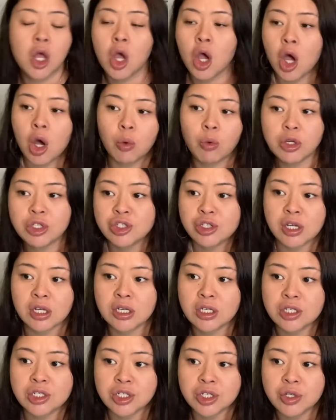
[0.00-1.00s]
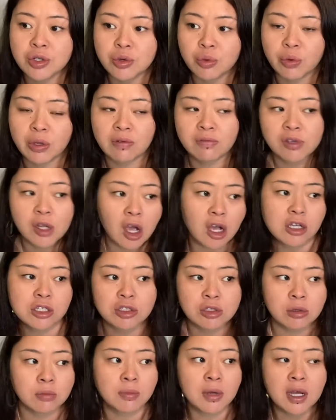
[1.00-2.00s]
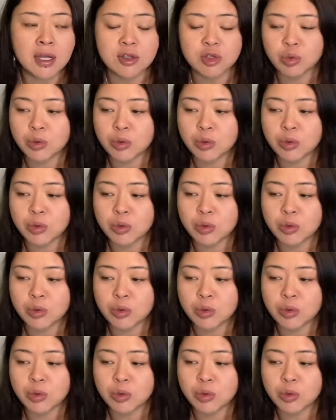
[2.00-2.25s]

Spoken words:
on what you're going to do. We've talked so much.